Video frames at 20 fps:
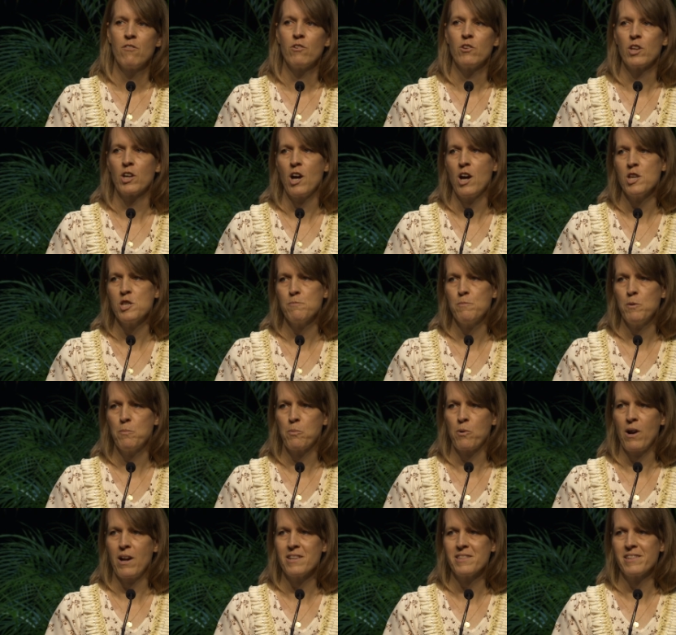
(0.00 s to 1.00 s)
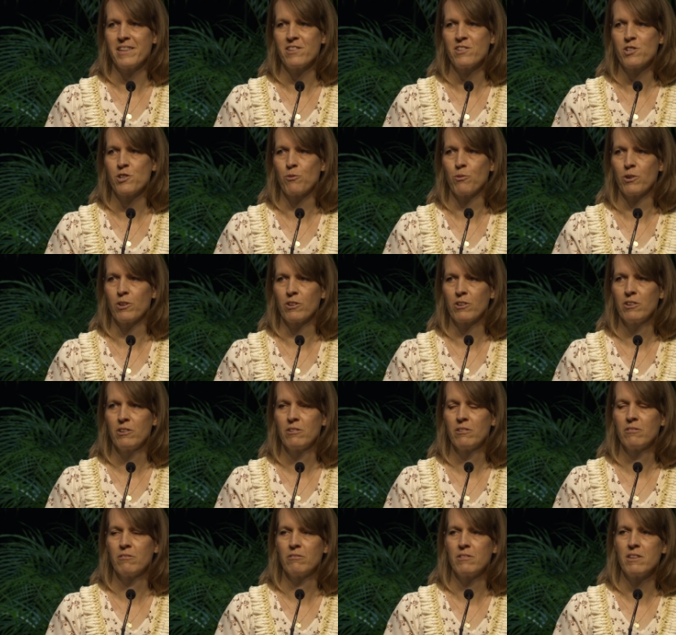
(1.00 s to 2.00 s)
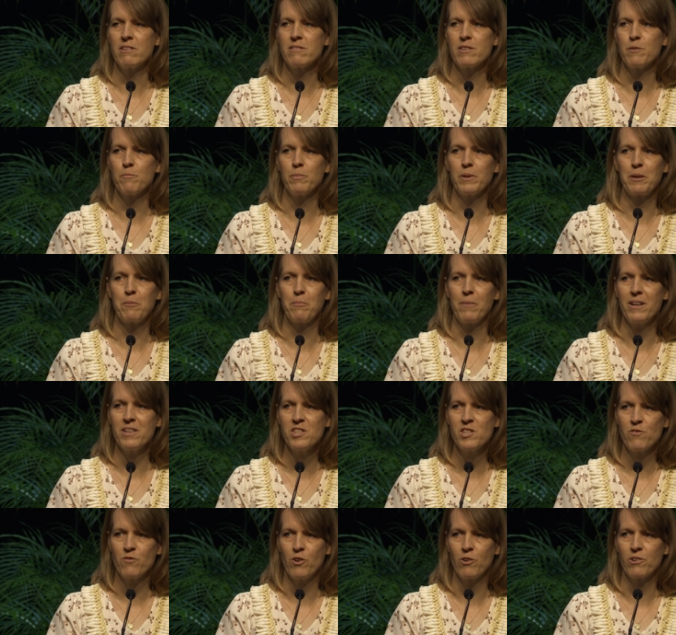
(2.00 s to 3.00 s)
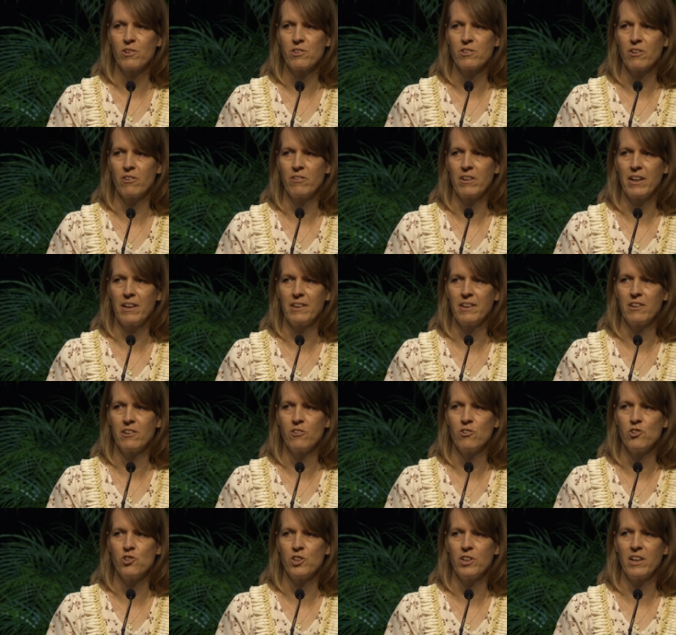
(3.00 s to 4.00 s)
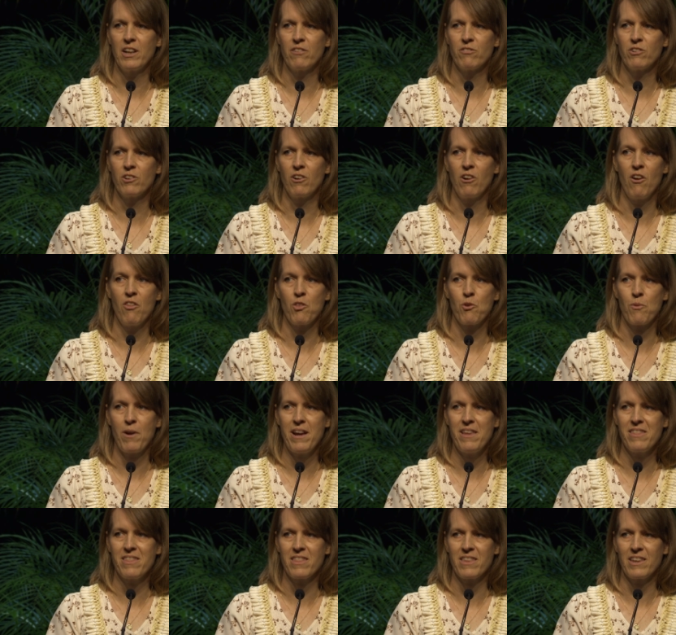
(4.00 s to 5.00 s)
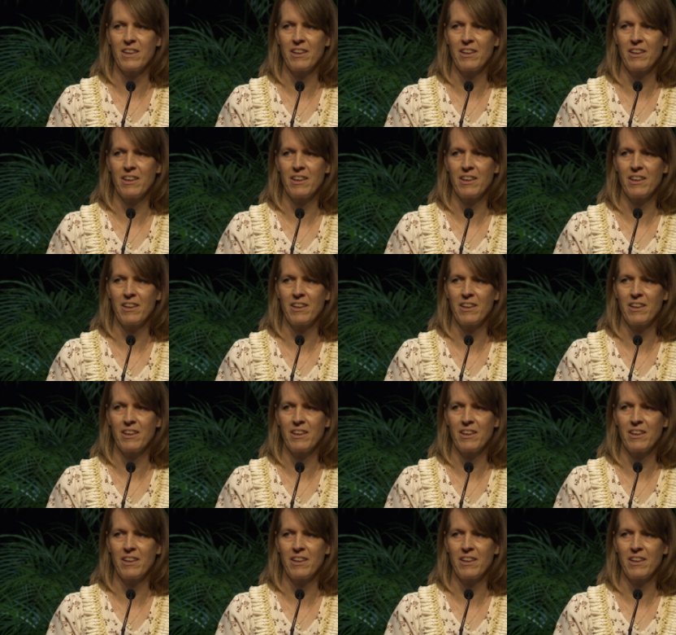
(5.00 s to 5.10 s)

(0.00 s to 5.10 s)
For the gospel process to work, we simply must focus our daily energy and effort on the right